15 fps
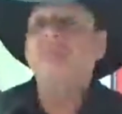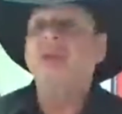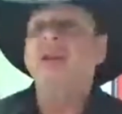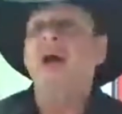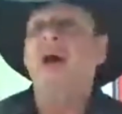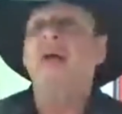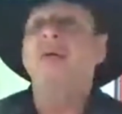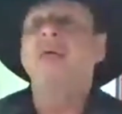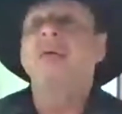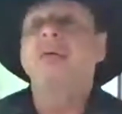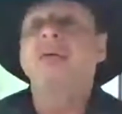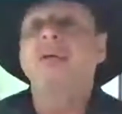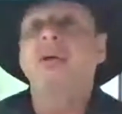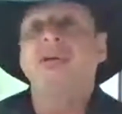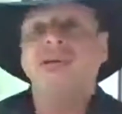Now,
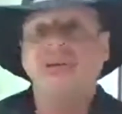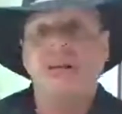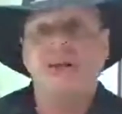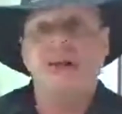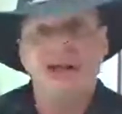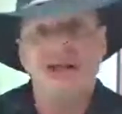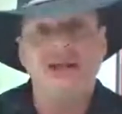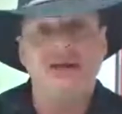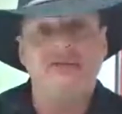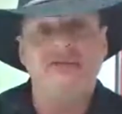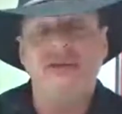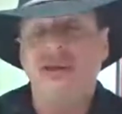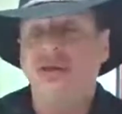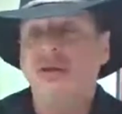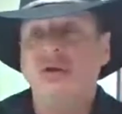is that a negative
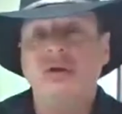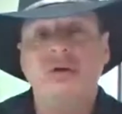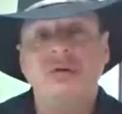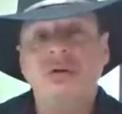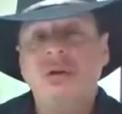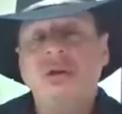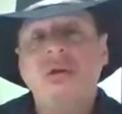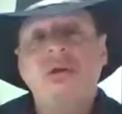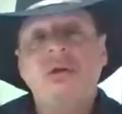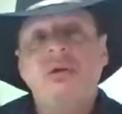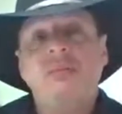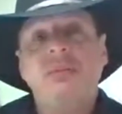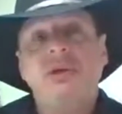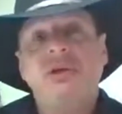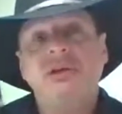thing? No,
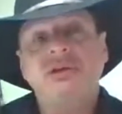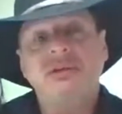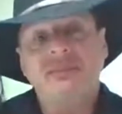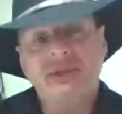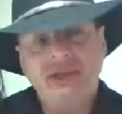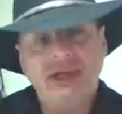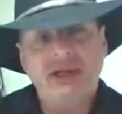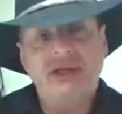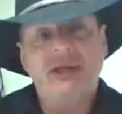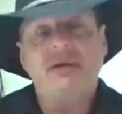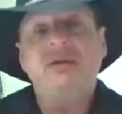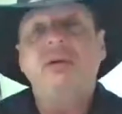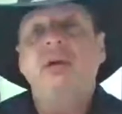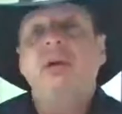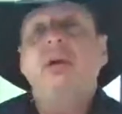because let me tell you,
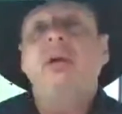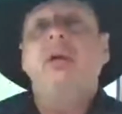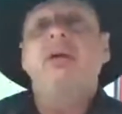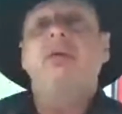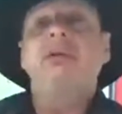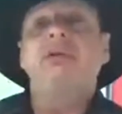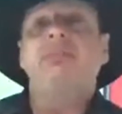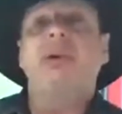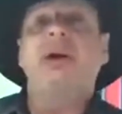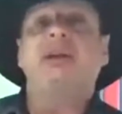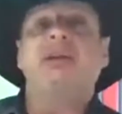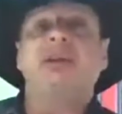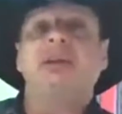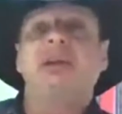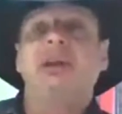
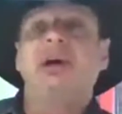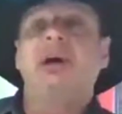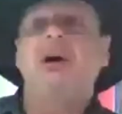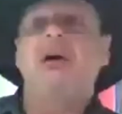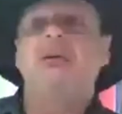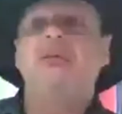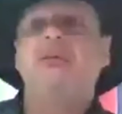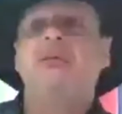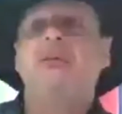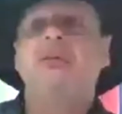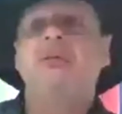respect and love